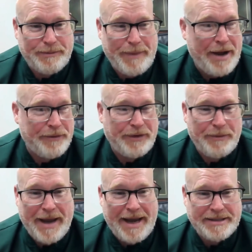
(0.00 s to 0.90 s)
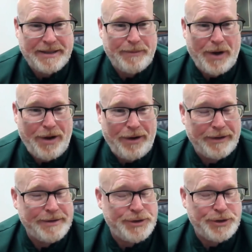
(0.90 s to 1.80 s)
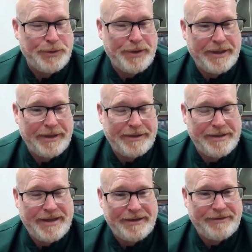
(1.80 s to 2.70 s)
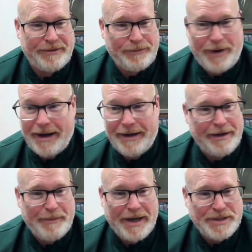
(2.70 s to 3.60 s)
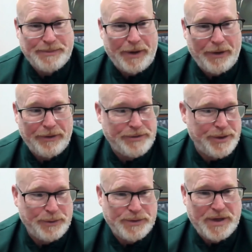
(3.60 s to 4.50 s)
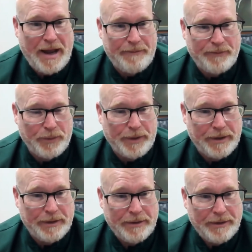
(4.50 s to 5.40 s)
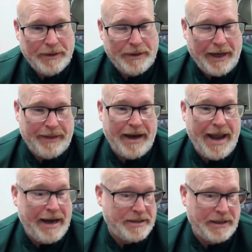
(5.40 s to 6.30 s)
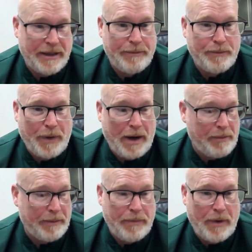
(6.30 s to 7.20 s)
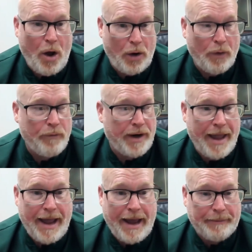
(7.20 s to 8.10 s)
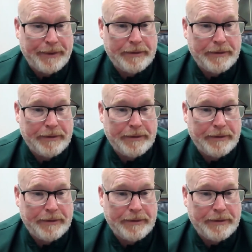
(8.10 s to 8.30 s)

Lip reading: bouncing a basketball and shooting, then to right into baseball. There's no stop for you. And they actually probably all overlap.